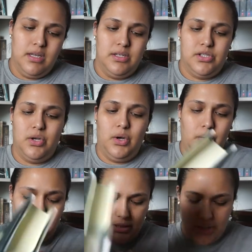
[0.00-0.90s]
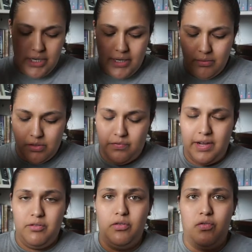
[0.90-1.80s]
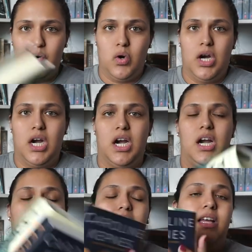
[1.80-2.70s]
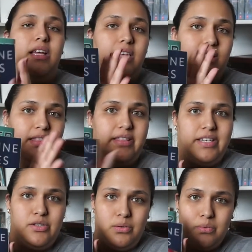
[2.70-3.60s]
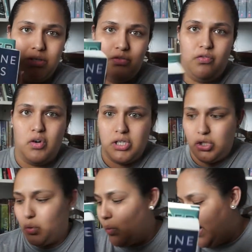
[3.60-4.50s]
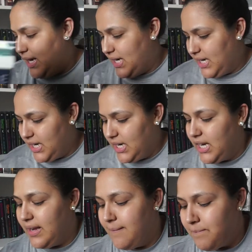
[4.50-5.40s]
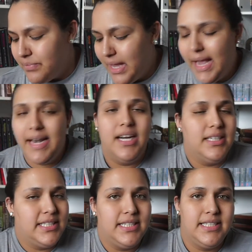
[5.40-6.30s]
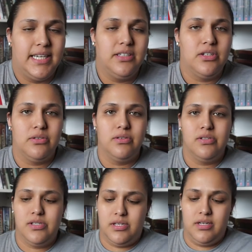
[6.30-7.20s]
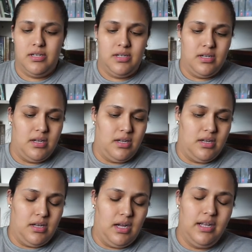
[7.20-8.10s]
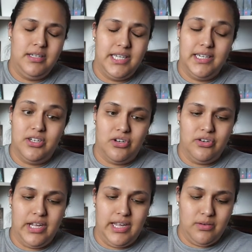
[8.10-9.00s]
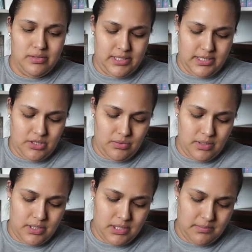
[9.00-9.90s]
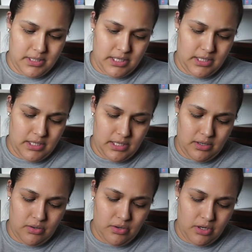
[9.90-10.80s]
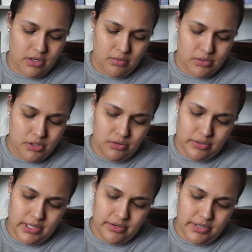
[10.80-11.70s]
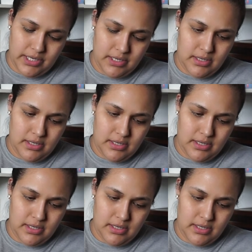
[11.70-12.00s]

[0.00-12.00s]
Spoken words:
So Thunderhead was 504. This one was 420. And Undead Dead Girls. Undead Girl Gang was like 200 something, I think, or close to 300.